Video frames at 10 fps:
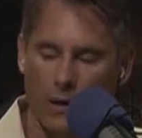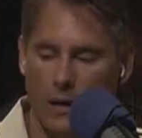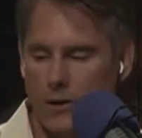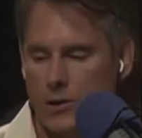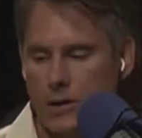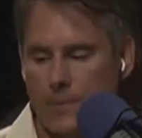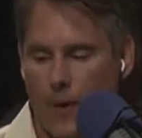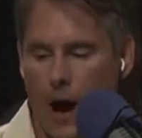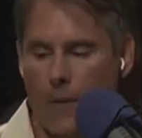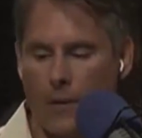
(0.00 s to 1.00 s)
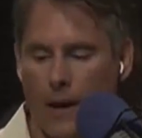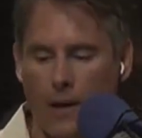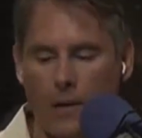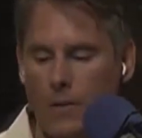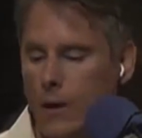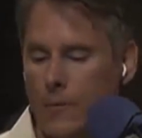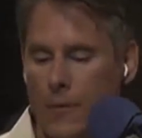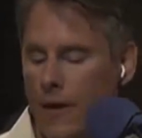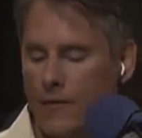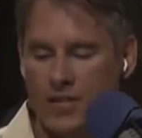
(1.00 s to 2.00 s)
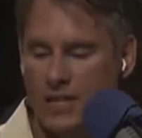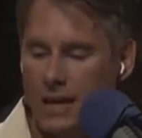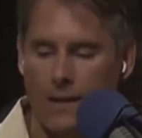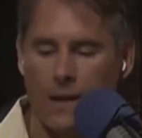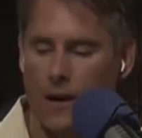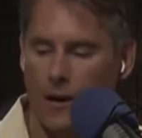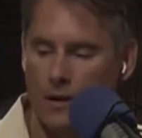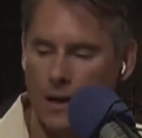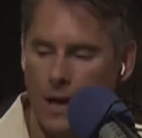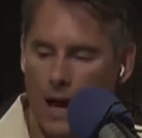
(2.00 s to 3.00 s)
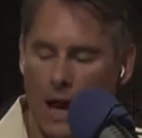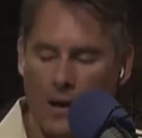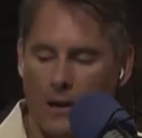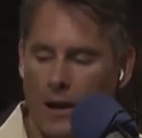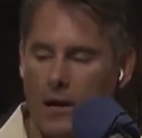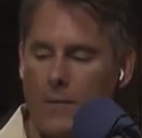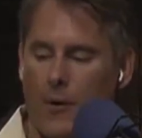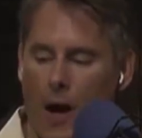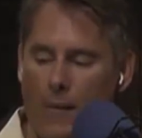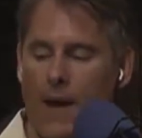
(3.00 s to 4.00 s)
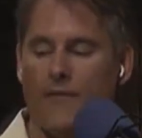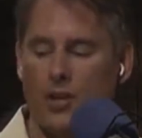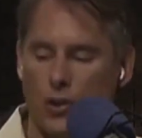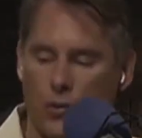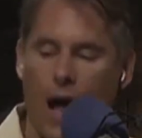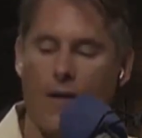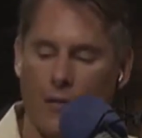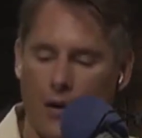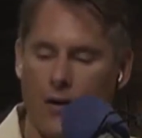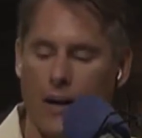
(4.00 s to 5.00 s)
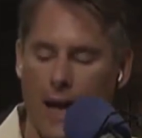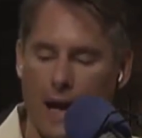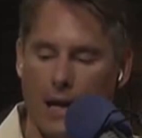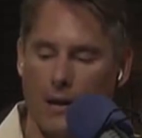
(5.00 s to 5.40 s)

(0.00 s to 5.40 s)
countries probably that you have seen the art and you thought you probably have to travel there to get it.